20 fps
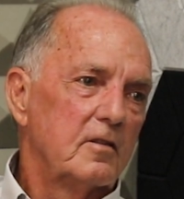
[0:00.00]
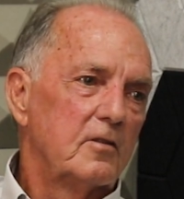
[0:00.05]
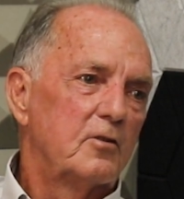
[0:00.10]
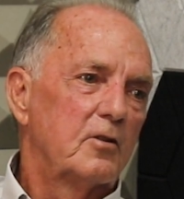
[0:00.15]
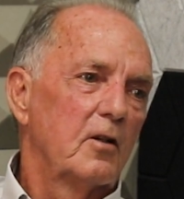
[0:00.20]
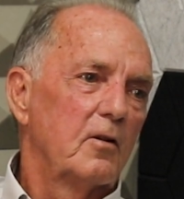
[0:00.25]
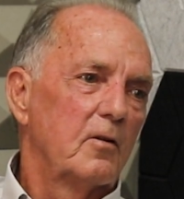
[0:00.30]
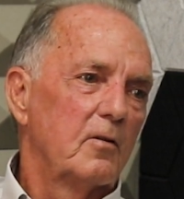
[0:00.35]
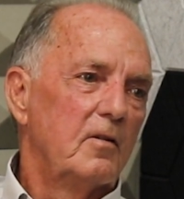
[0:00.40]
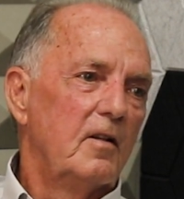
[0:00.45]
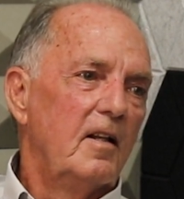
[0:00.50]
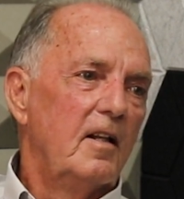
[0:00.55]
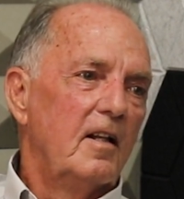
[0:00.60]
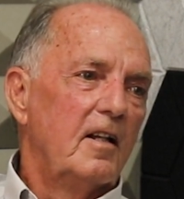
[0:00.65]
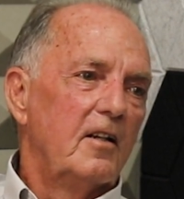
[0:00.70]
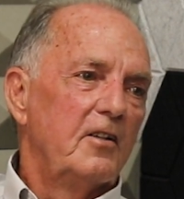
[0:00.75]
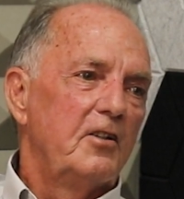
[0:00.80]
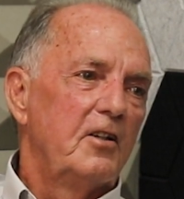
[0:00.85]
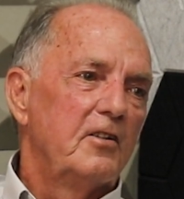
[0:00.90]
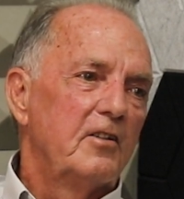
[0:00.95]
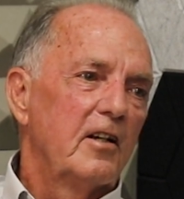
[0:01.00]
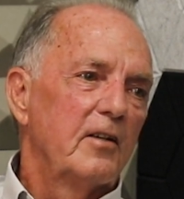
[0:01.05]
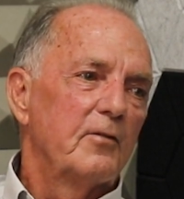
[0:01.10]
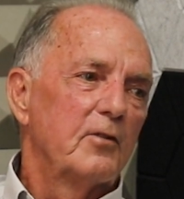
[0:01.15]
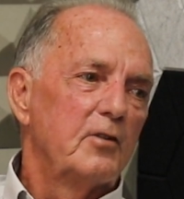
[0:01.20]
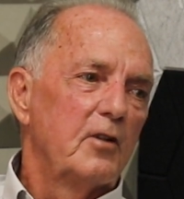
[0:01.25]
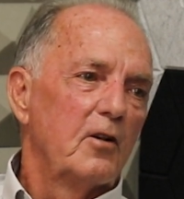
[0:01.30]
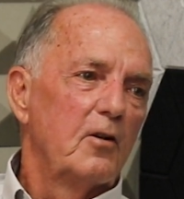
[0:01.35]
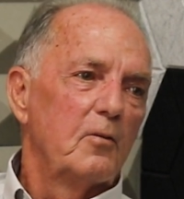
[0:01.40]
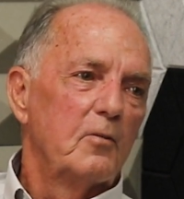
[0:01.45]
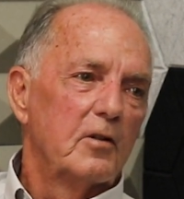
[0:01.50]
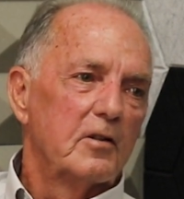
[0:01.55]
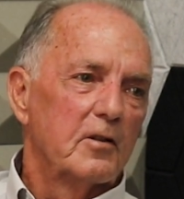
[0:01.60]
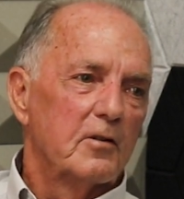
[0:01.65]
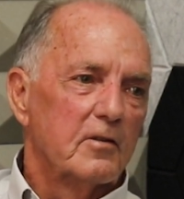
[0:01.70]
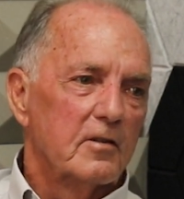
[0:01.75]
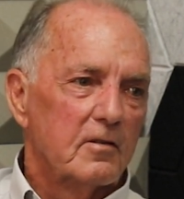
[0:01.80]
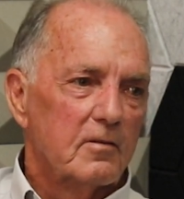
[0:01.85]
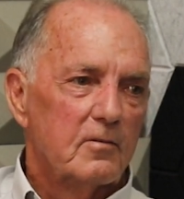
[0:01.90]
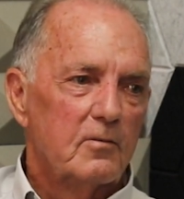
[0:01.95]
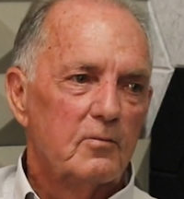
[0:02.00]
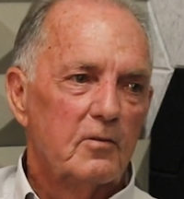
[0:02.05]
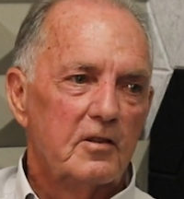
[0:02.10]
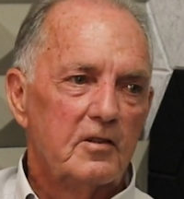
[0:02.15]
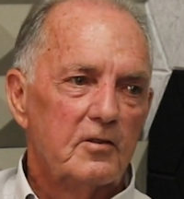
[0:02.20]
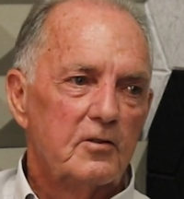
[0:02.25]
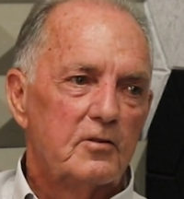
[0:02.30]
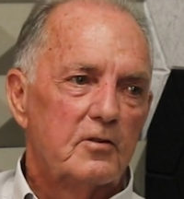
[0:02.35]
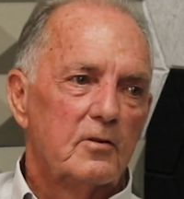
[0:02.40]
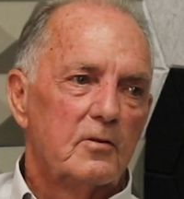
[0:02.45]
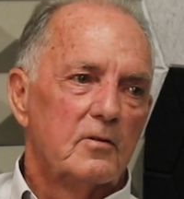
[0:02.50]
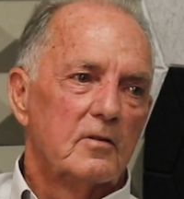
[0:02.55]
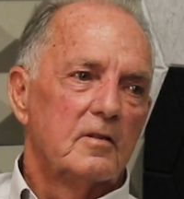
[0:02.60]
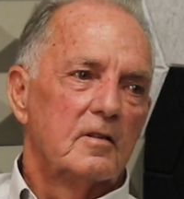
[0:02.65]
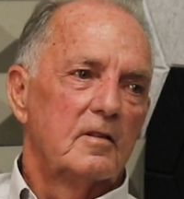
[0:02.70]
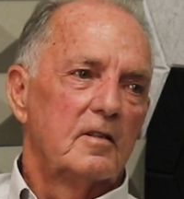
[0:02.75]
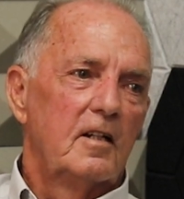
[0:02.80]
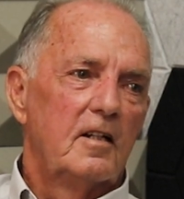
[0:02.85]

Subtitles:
So you never know what he's doing.